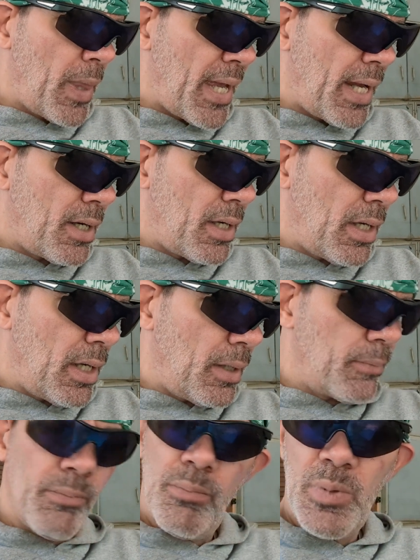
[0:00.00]
And
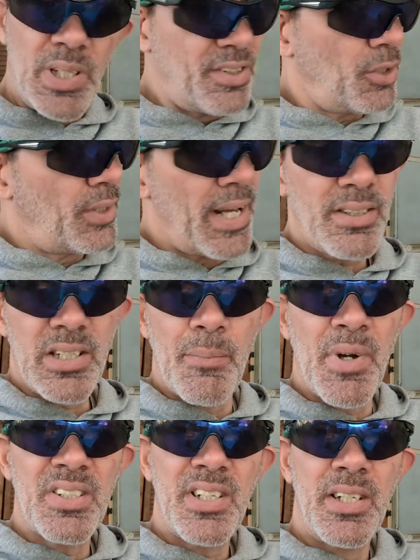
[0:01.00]
until next
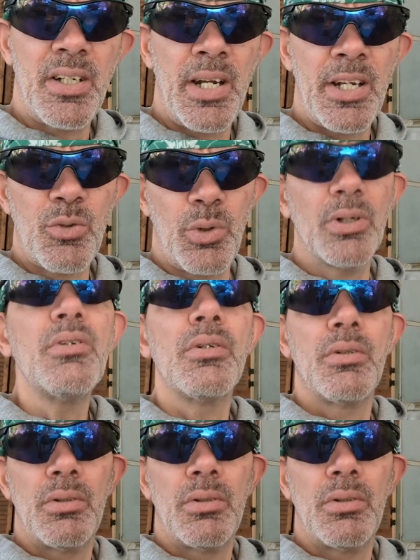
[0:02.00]
time, I'll see you in the next one.